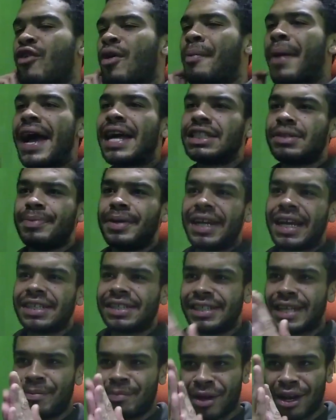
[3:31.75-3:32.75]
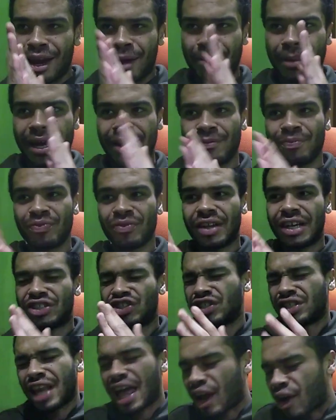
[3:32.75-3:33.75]
It reminds me, they're similar, man.
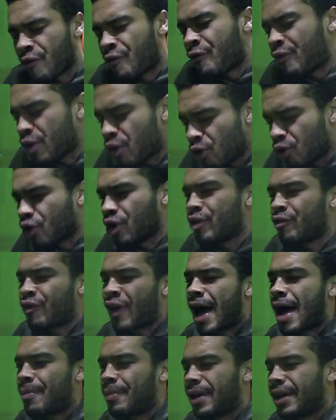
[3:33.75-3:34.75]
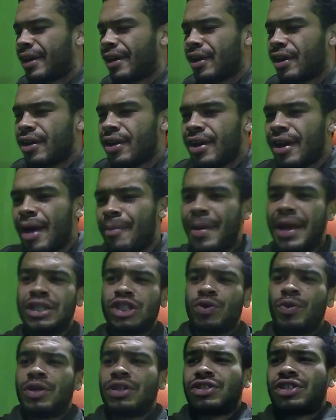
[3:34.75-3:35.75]
It's just like a feel-good vibe, innit? It
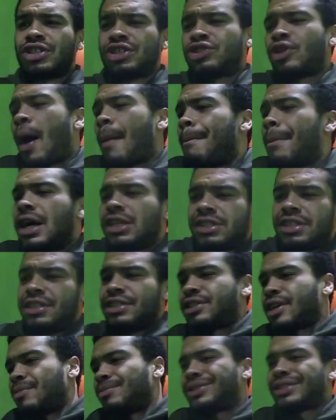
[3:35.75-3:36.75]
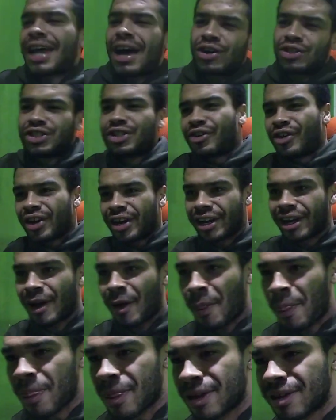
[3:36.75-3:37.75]
makes you want to start busting some salsa, innit?